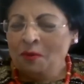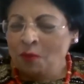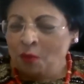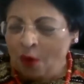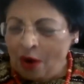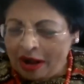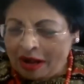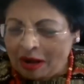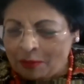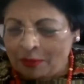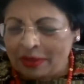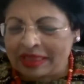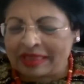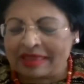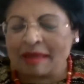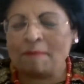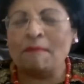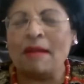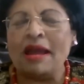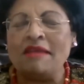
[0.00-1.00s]
work
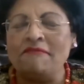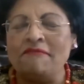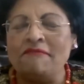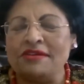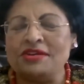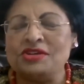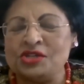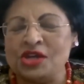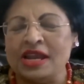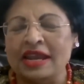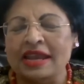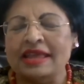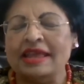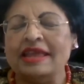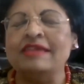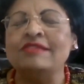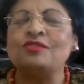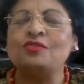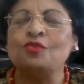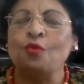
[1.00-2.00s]
with, my vision
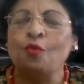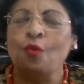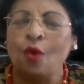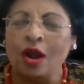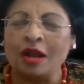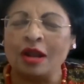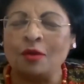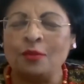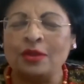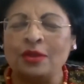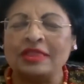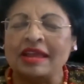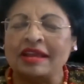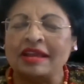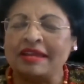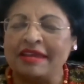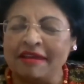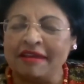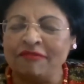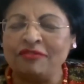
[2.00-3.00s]
is to work with the
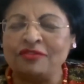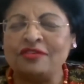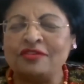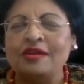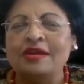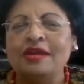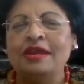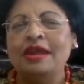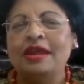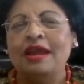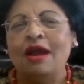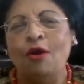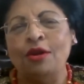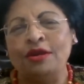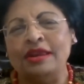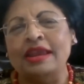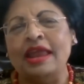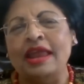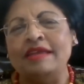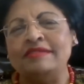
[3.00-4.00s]
gift
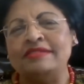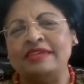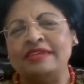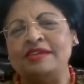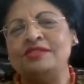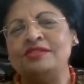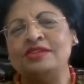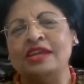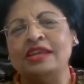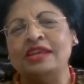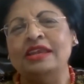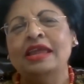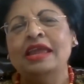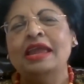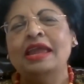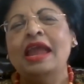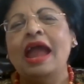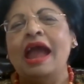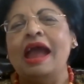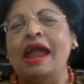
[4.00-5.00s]
organization
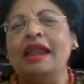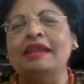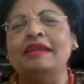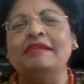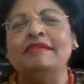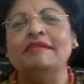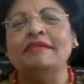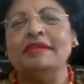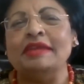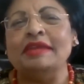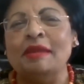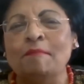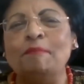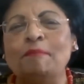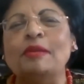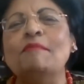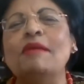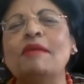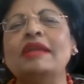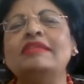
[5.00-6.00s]
and
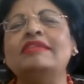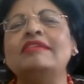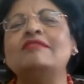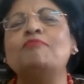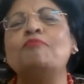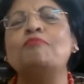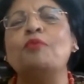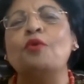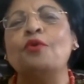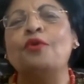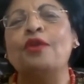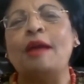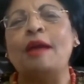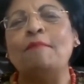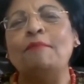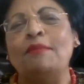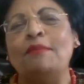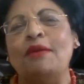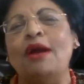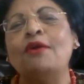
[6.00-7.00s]
implement this
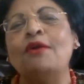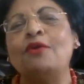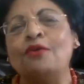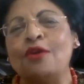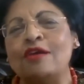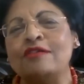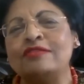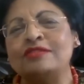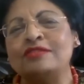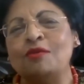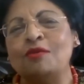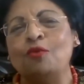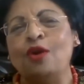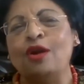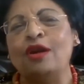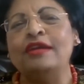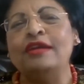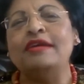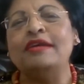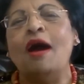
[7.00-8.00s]
program across the
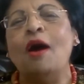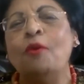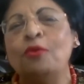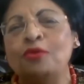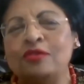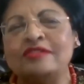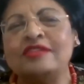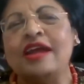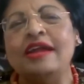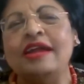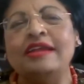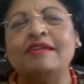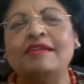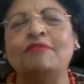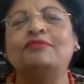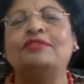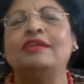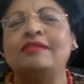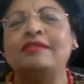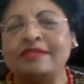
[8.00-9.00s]
world outside
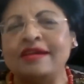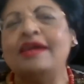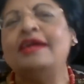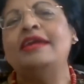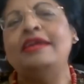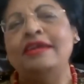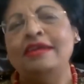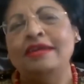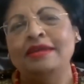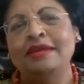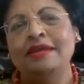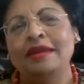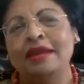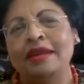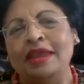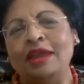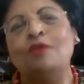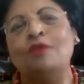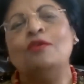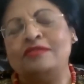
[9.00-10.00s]
of the TYE
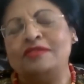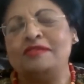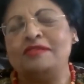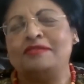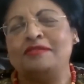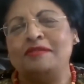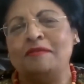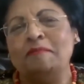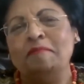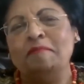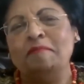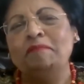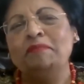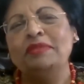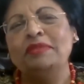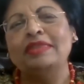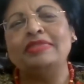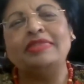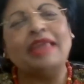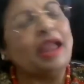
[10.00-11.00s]
ecosystem.
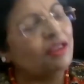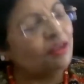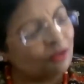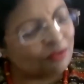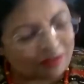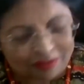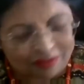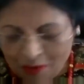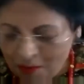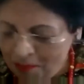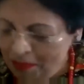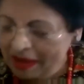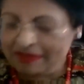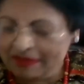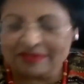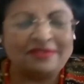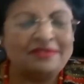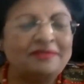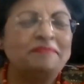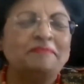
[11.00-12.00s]
Thank you so
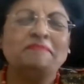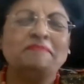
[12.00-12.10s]
much.